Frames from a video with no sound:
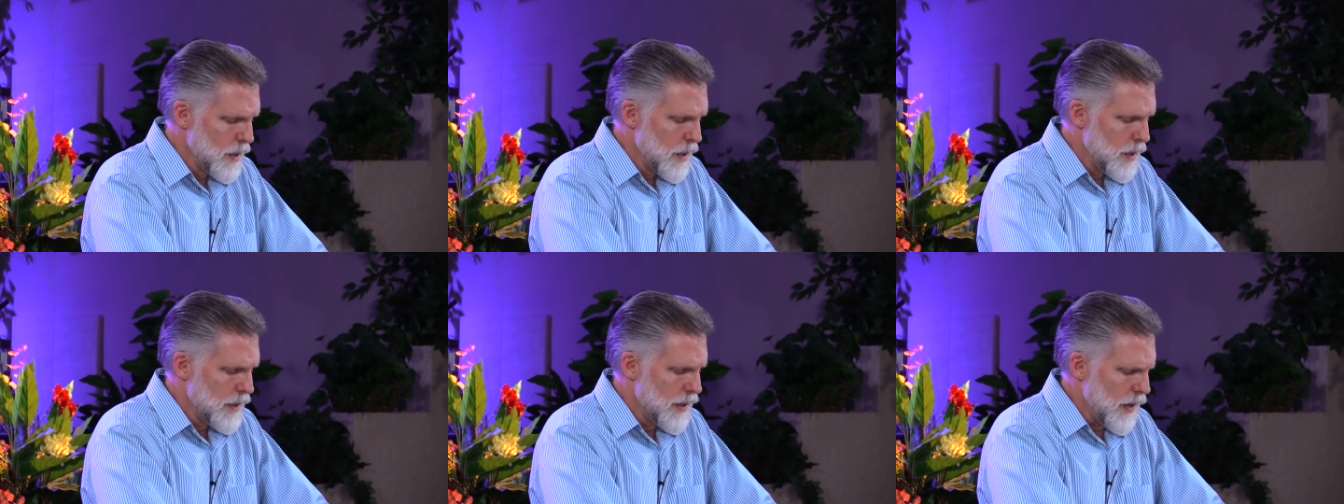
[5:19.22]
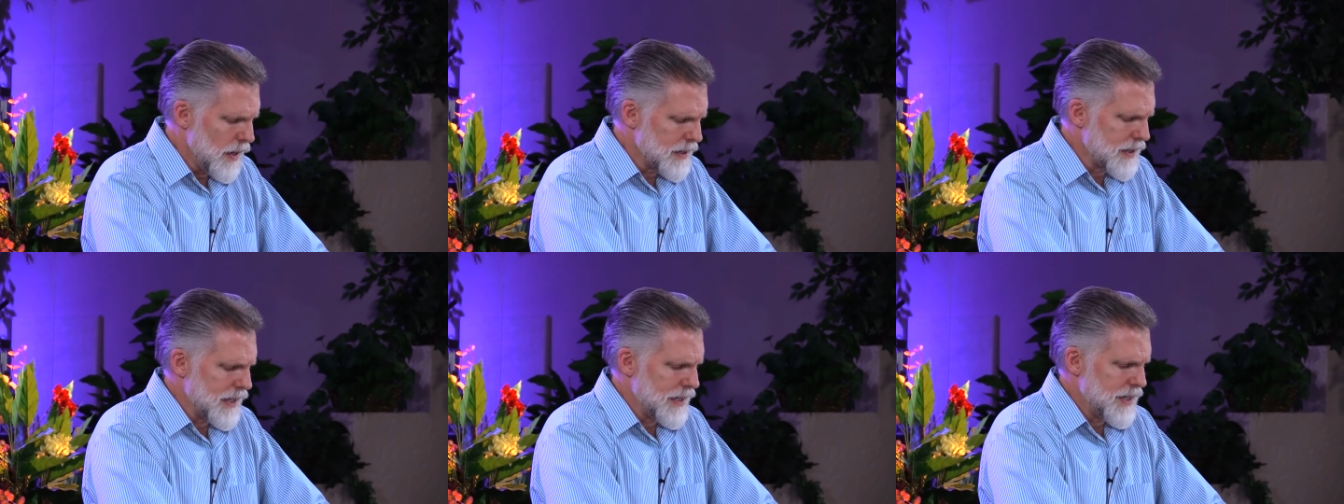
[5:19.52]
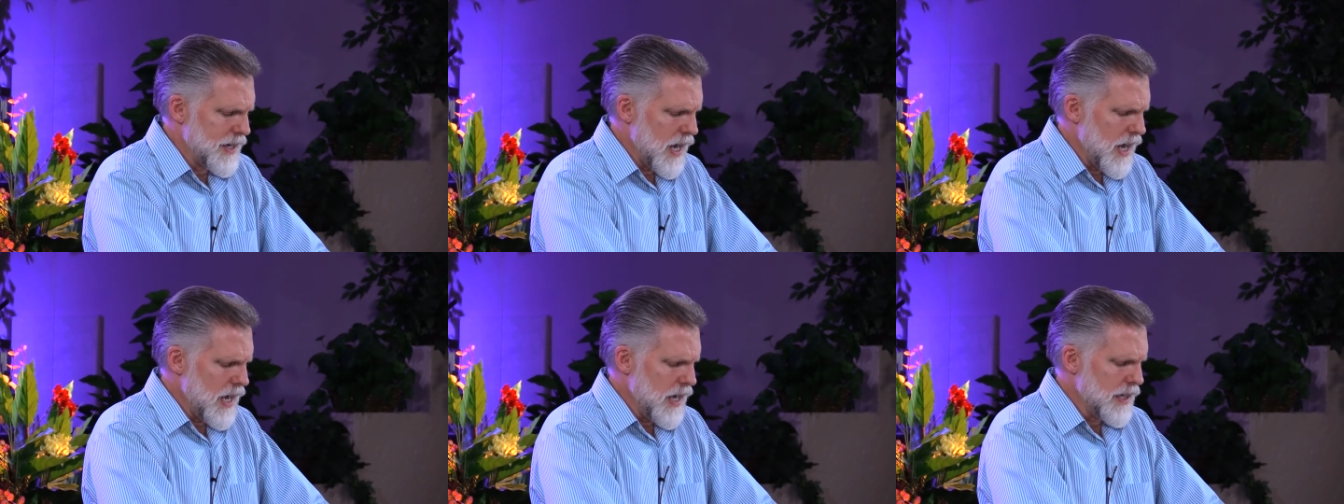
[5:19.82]
Now, as the
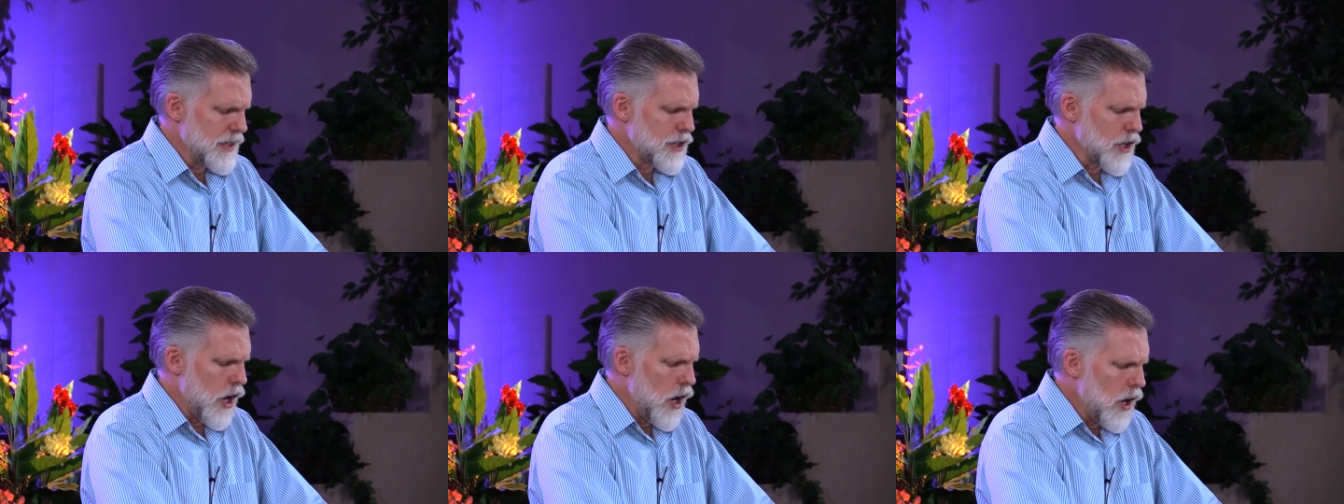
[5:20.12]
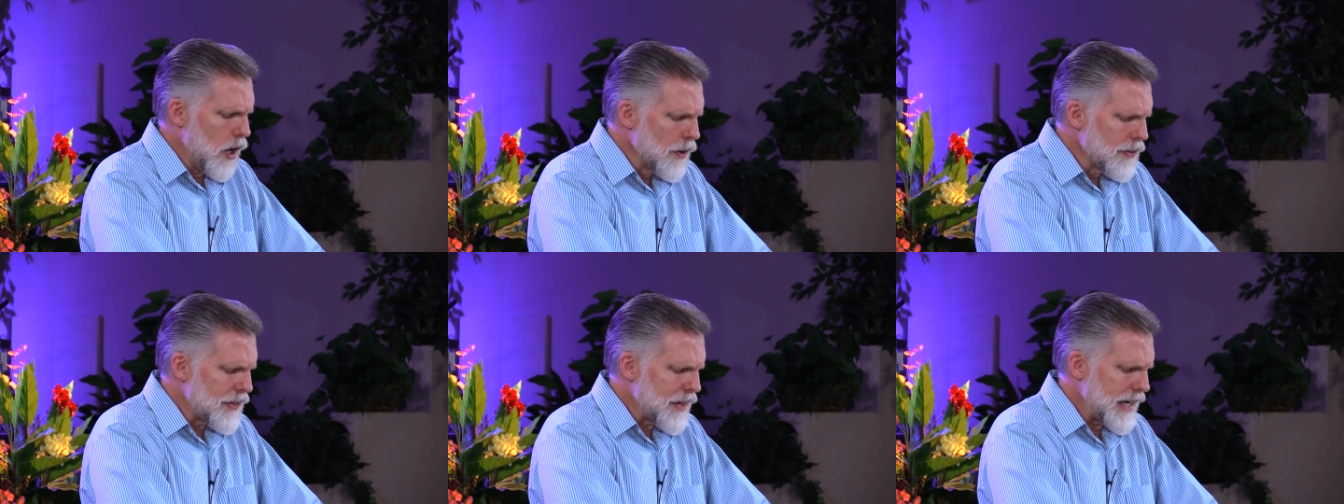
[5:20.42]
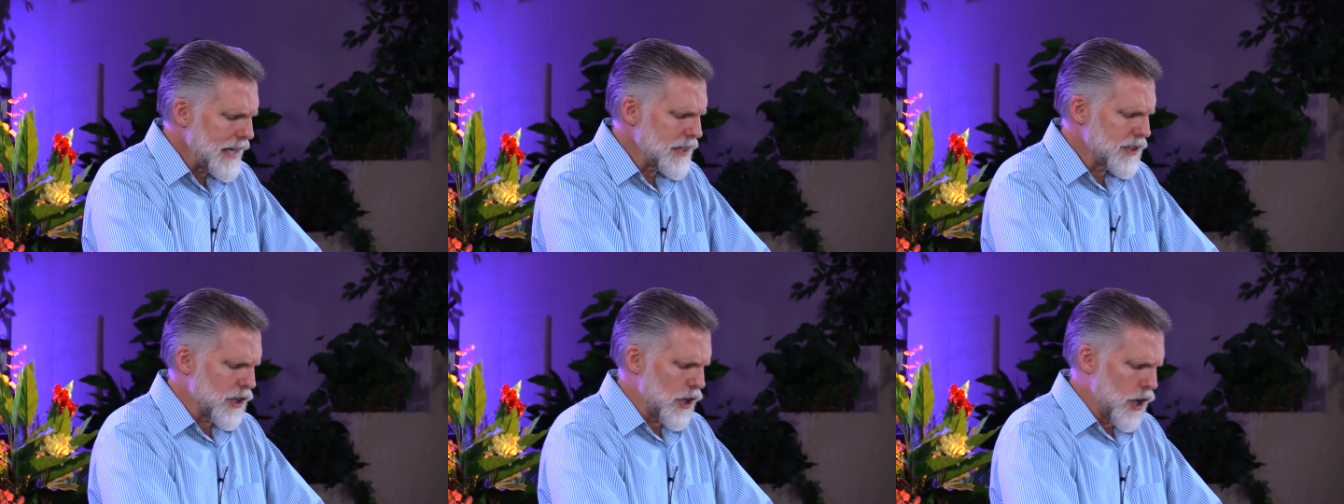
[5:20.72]
judge, all
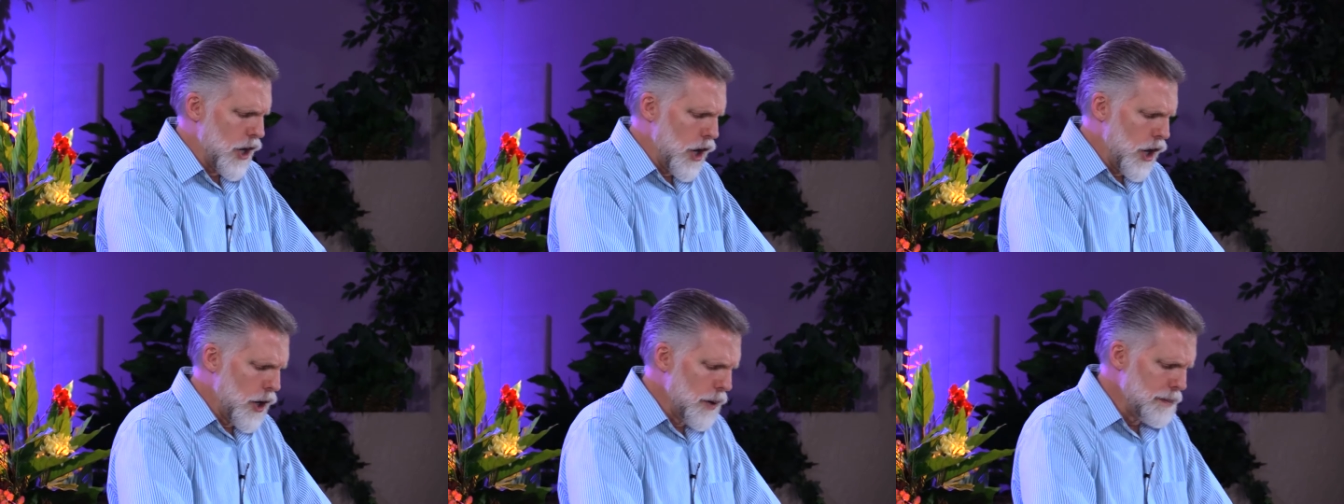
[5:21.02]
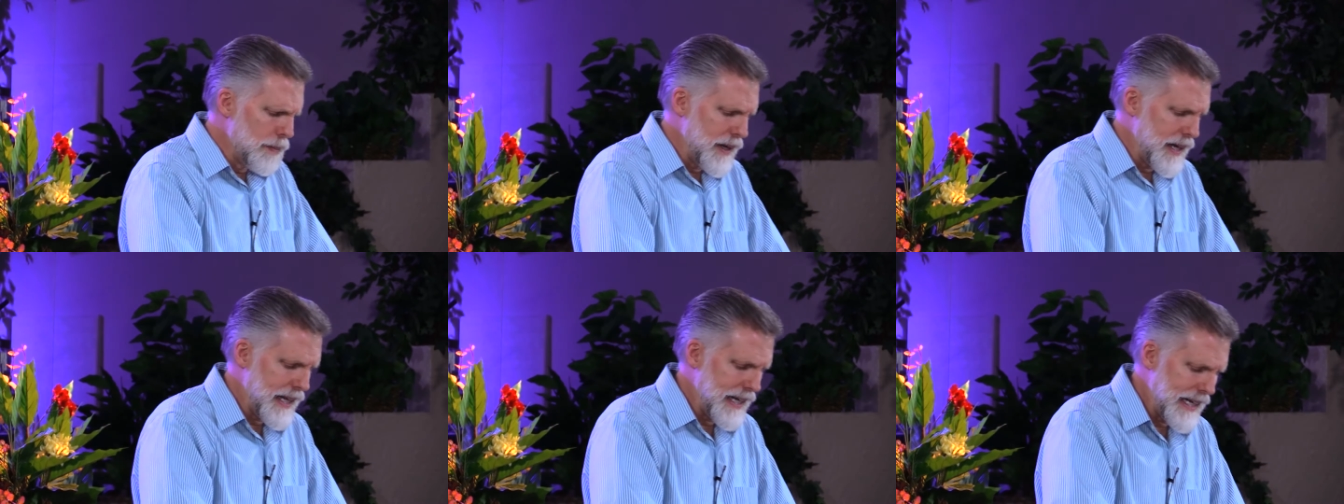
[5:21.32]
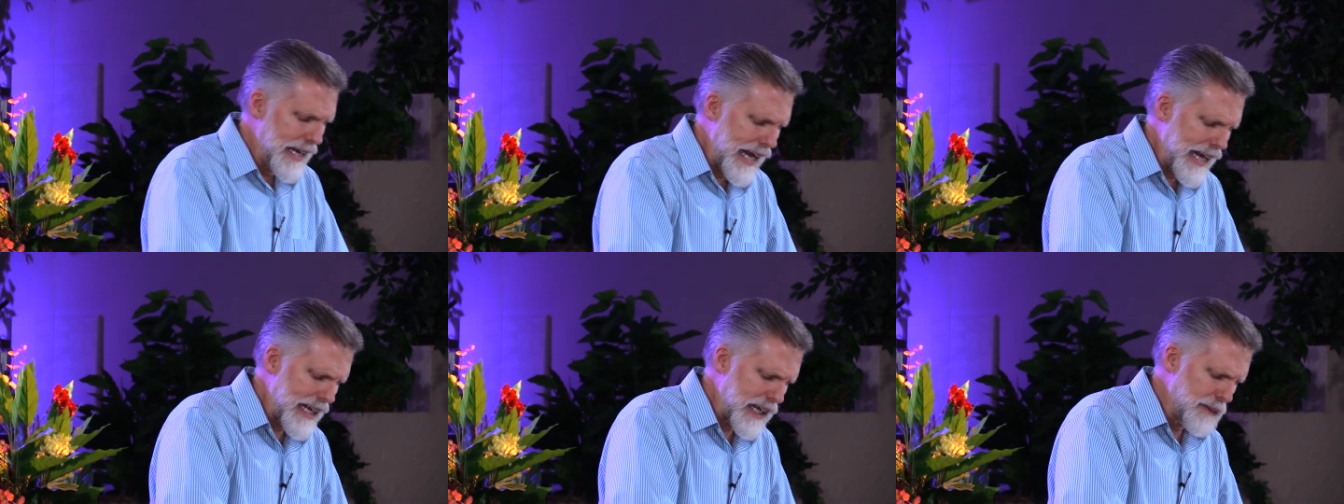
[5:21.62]
things are open and
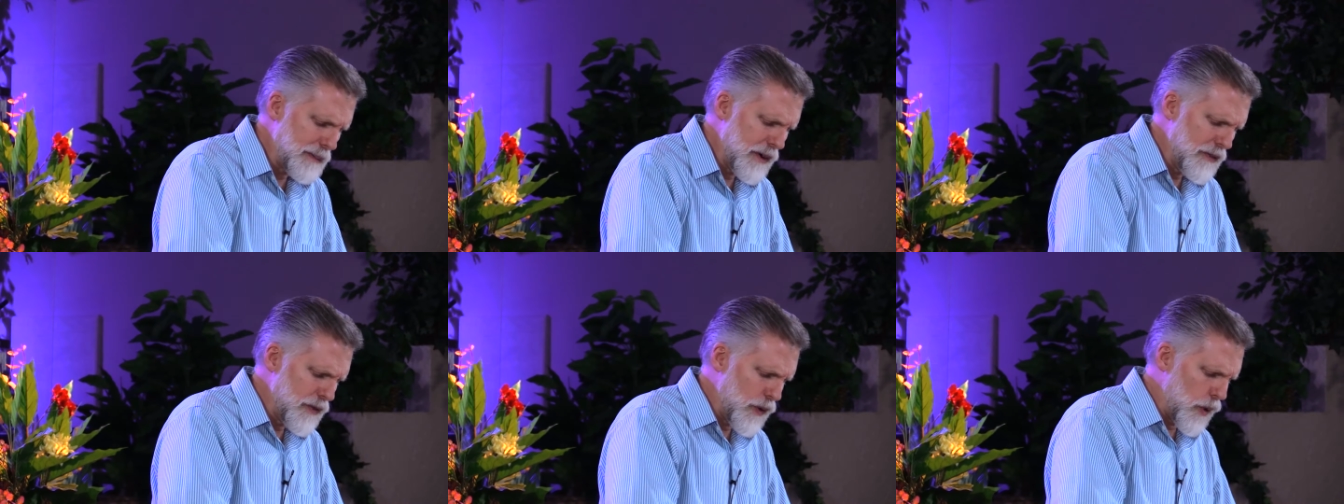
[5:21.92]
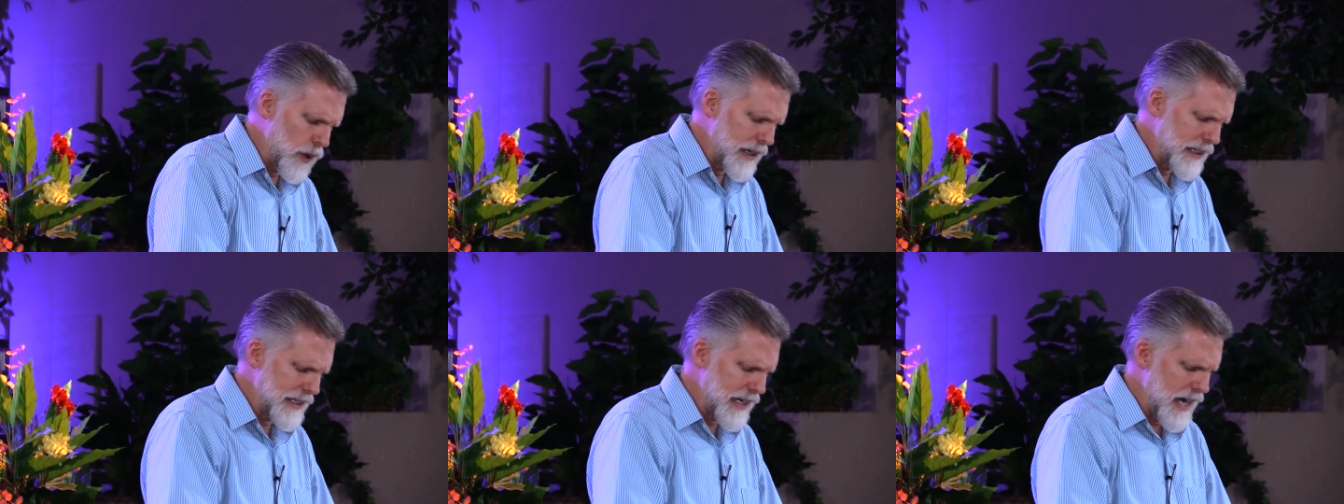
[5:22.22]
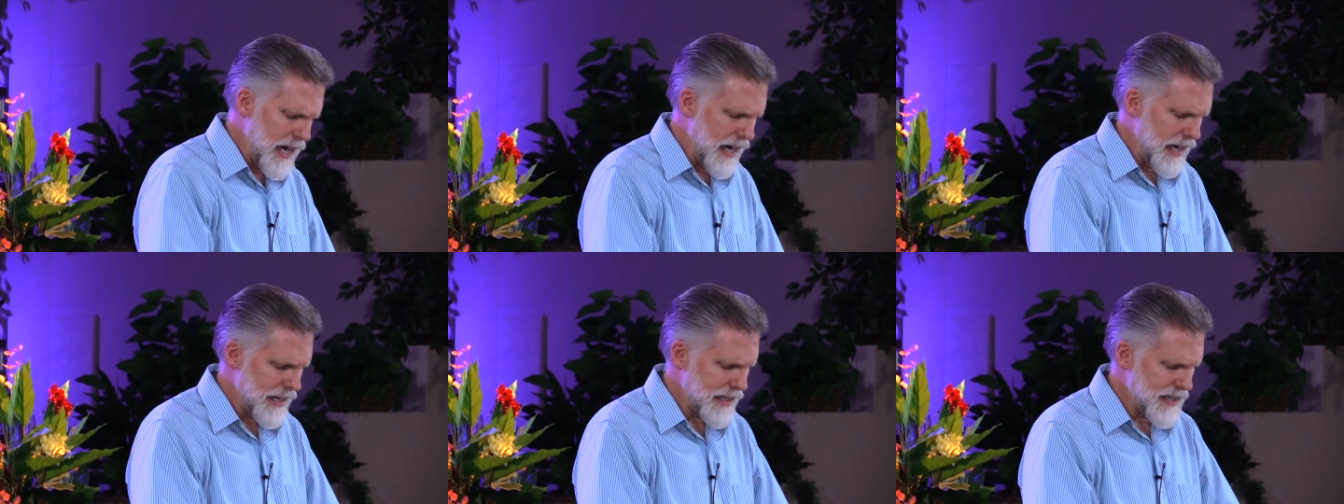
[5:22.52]
naked before his
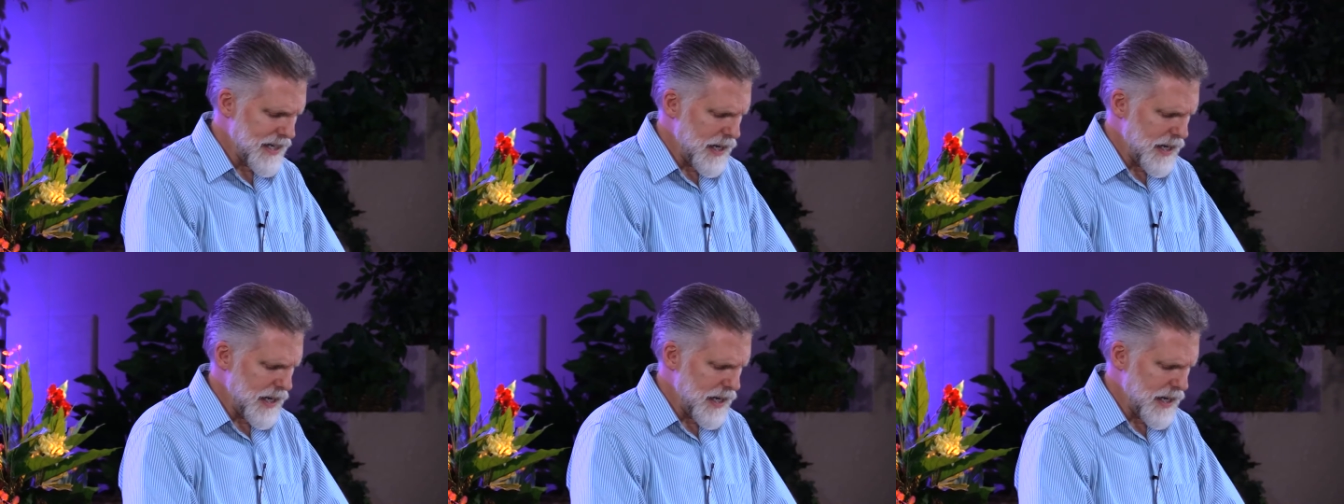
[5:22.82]
eyes.